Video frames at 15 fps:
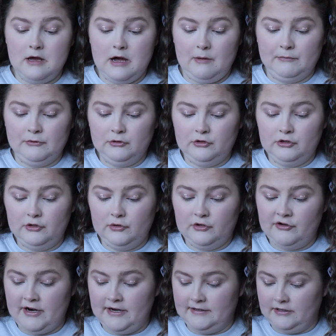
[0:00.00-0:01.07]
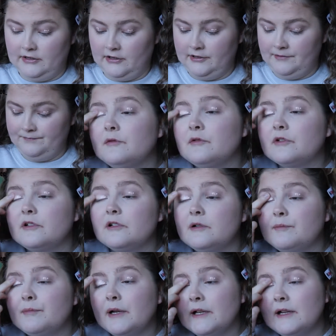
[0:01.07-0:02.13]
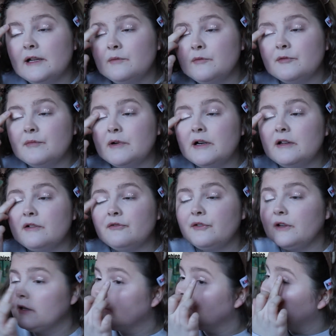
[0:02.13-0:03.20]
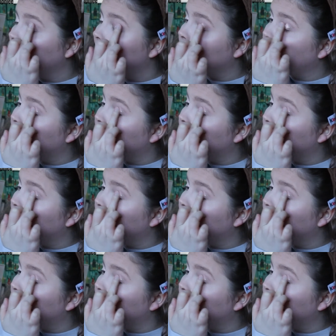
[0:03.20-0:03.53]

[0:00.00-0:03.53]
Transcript: I'm not going to do a crazy eye. I'm just going to pat it in with my finger